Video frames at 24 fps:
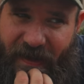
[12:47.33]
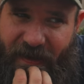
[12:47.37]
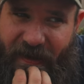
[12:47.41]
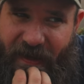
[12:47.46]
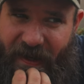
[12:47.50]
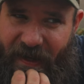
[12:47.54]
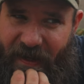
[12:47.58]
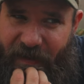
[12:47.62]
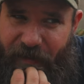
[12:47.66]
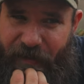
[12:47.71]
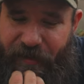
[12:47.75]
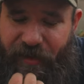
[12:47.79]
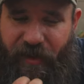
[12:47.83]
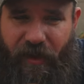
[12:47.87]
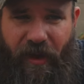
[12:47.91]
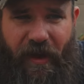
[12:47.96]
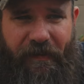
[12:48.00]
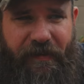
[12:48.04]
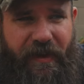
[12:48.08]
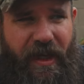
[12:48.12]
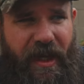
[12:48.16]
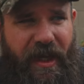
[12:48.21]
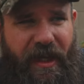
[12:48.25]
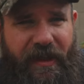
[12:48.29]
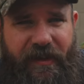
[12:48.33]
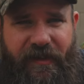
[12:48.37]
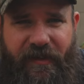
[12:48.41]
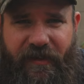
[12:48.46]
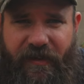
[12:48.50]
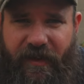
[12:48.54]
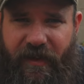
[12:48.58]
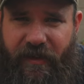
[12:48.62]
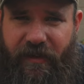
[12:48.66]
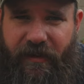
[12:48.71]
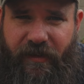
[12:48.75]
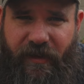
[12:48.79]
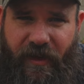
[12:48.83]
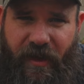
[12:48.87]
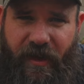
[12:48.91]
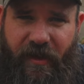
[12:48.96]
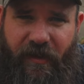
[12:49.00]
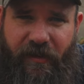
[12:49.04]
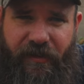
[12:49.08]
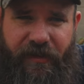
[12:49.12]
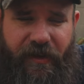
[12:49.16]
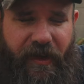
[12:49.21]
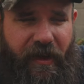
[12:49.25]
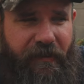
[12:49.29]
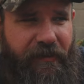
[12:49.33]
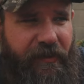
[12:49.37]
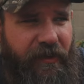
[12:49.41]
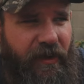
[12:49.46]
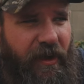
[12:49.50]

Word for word: Um, so I've got six cells that I've